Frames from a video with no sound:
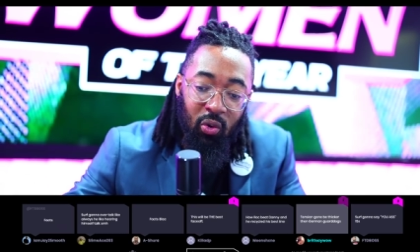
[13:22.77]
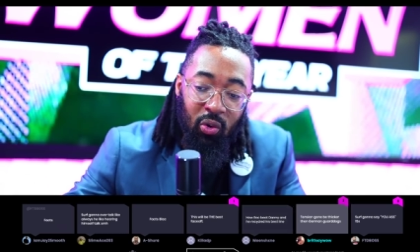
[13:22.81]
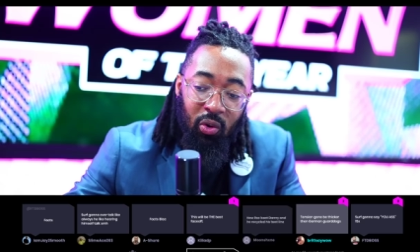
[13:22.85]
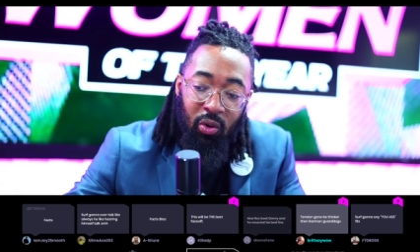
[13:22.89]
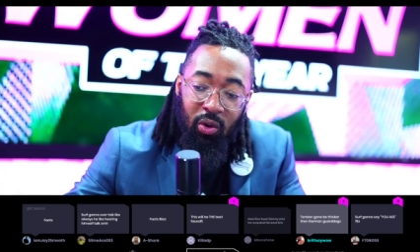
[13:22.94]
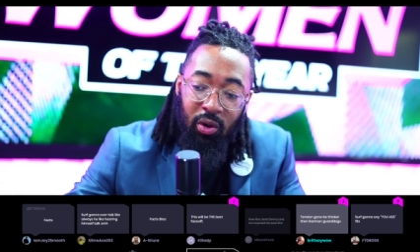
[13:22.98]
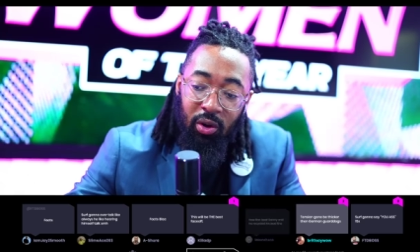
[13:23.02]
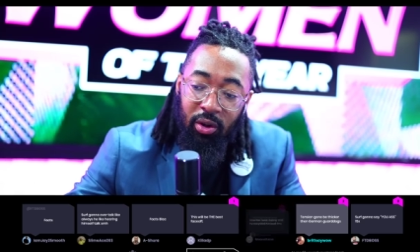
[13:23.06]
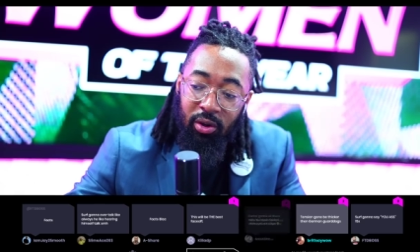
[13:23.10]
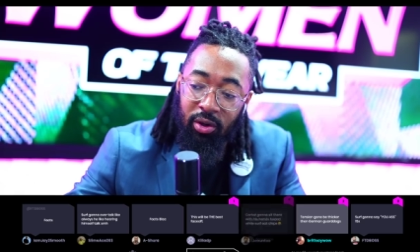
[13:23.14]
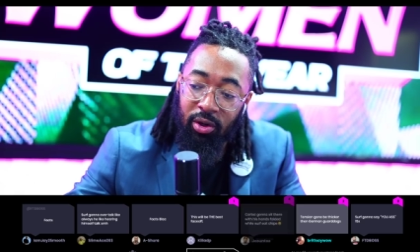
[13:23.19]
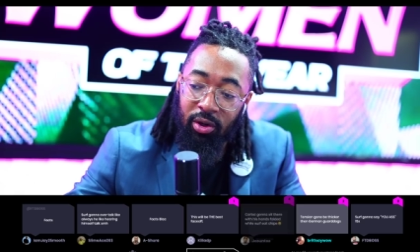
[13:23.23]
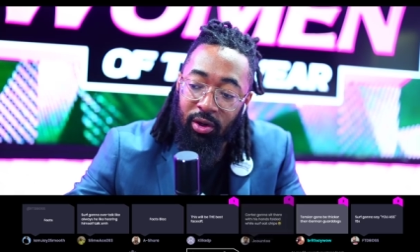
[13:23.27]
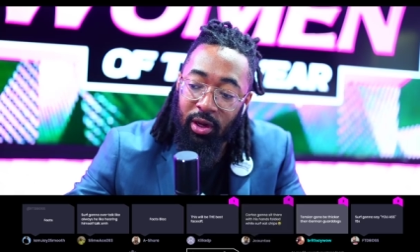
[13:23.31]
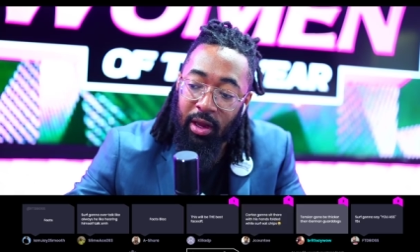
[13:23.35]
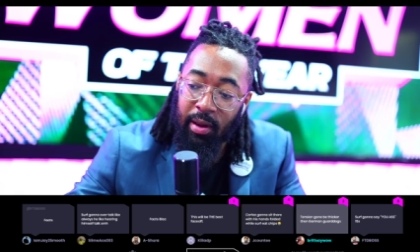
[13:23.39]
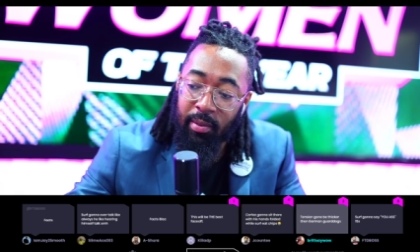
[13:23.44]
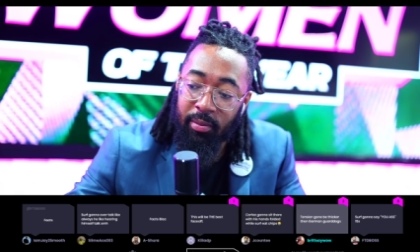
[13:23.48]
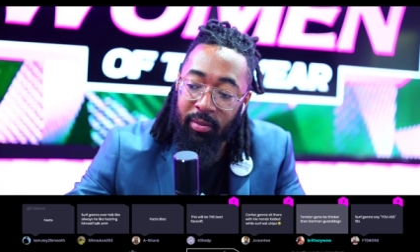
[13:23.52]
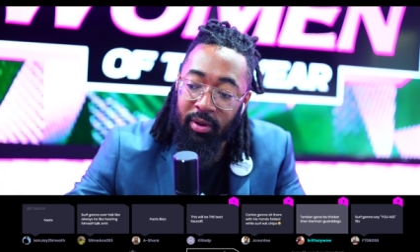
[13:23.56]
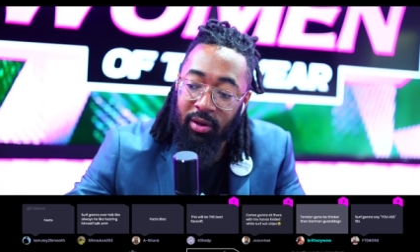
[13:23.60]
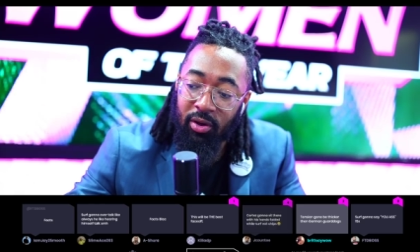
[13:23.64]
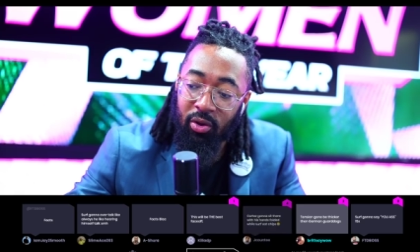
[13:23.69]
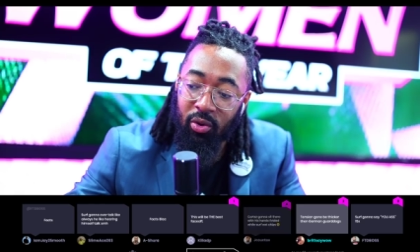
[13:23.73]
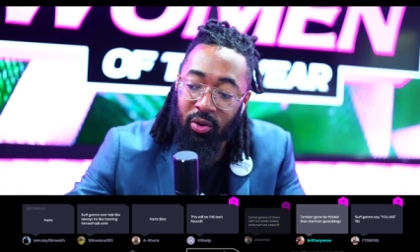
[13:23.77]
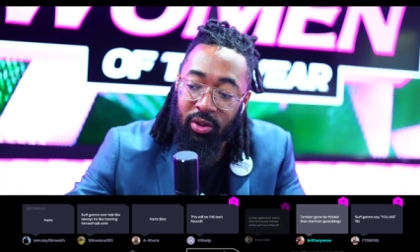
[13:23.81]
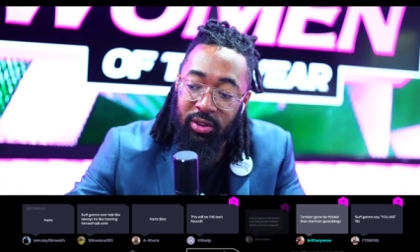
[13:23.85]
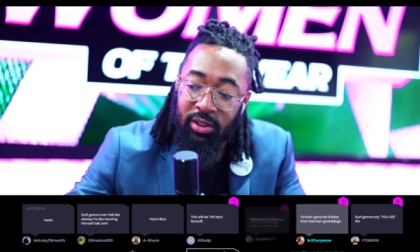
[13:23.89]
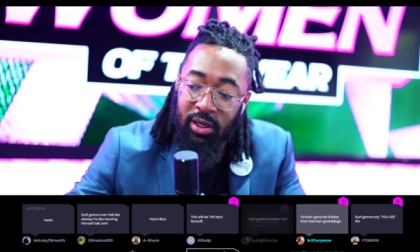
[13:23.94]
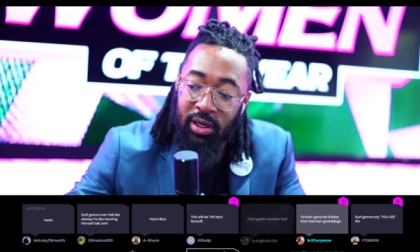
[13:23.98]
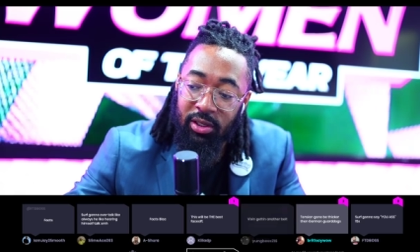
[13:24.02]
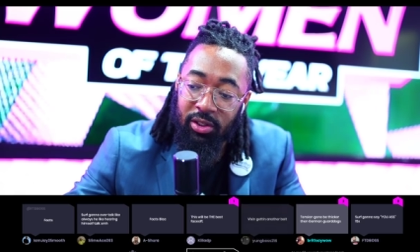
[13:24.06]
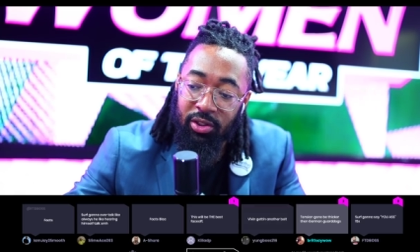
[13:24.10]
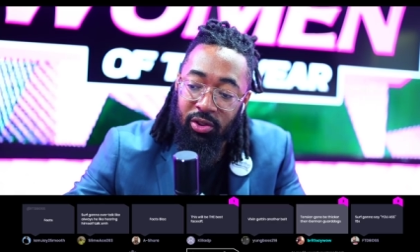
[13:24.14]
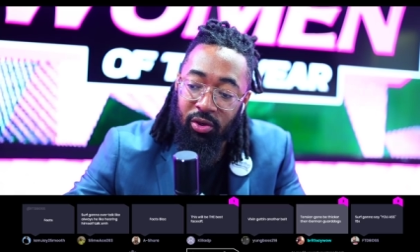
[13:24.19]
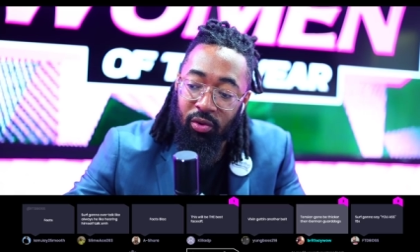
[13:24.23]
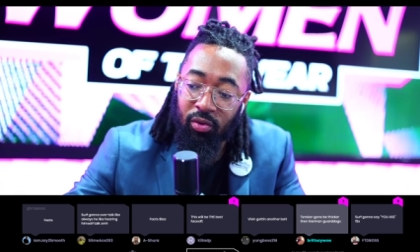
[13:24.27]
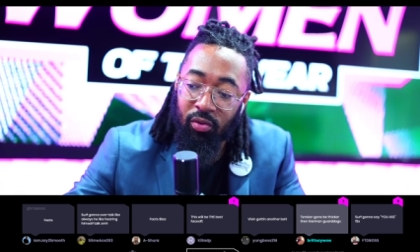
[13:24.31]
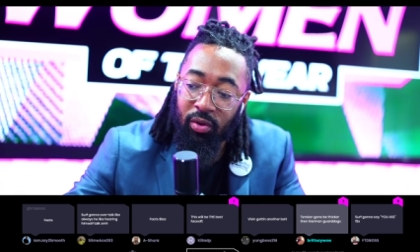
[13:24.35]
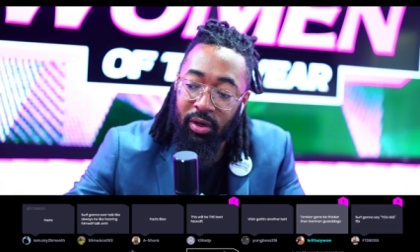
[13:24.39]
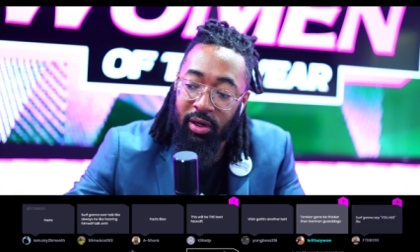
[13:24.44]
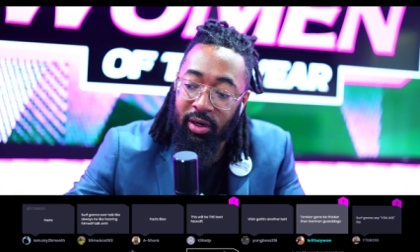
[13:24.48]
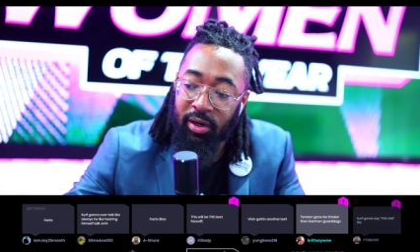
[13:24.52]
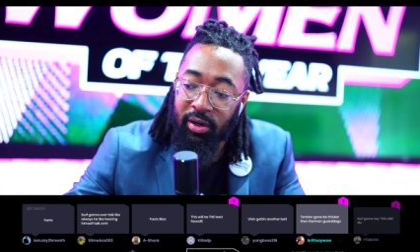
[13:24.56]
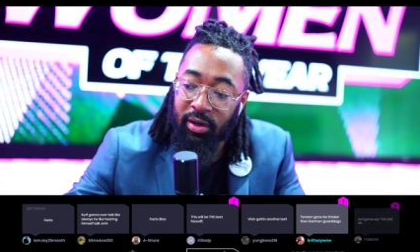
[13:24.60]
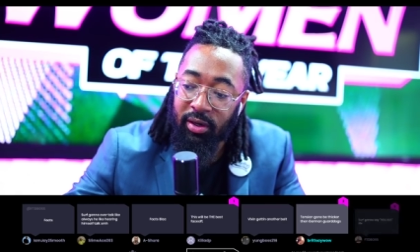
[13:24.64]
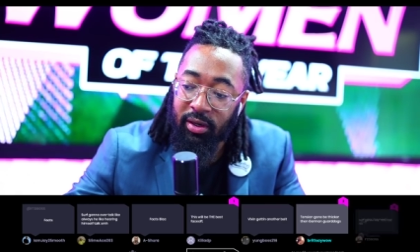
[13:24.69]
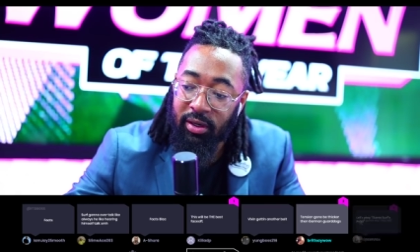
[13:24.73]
on, you know what I mean, Cortez's career